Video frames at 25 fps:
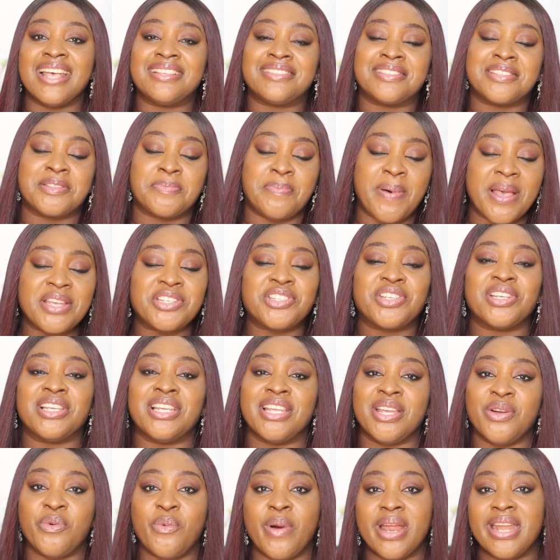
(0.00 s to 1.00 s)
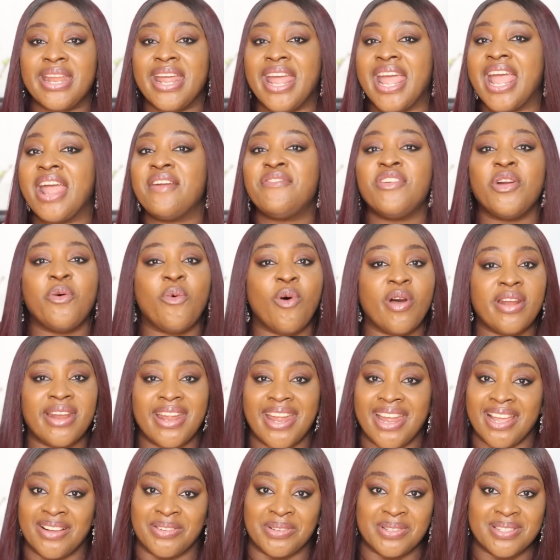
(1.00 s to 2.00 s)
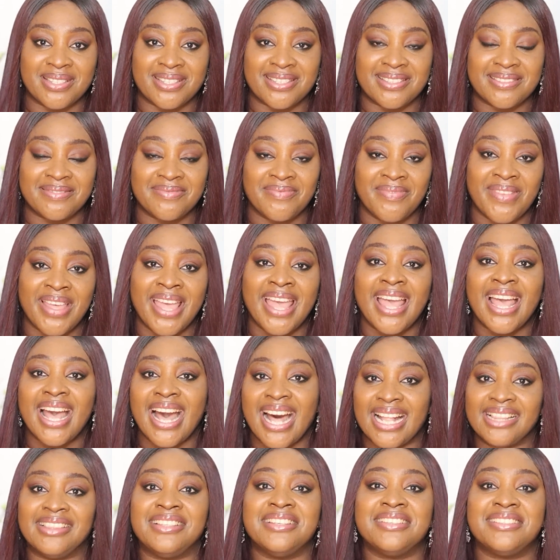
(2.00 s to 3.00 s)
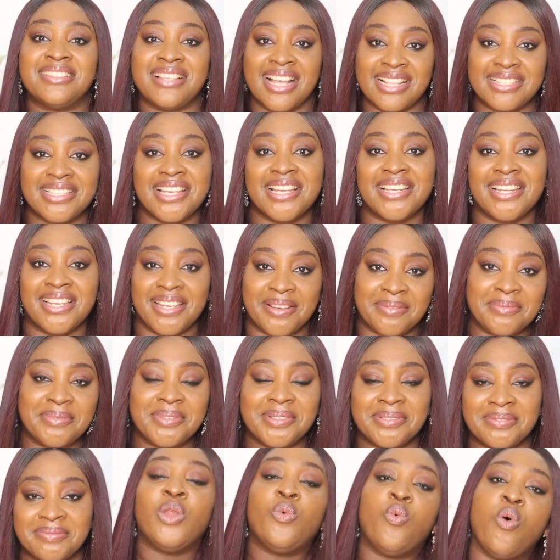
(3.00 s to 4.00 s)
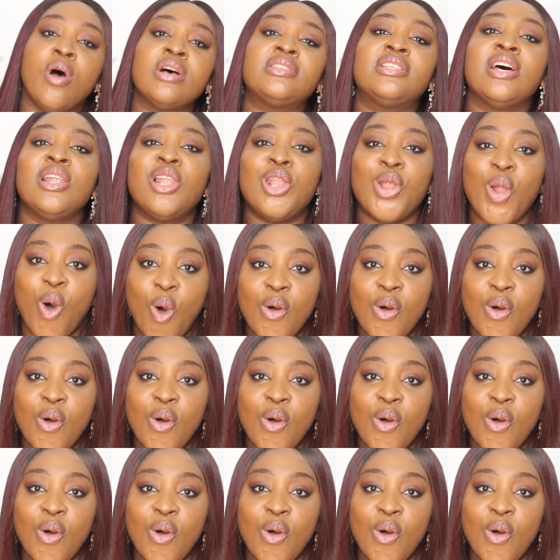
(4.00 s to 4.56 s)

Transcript: especially when everyone else had deserted him. It was a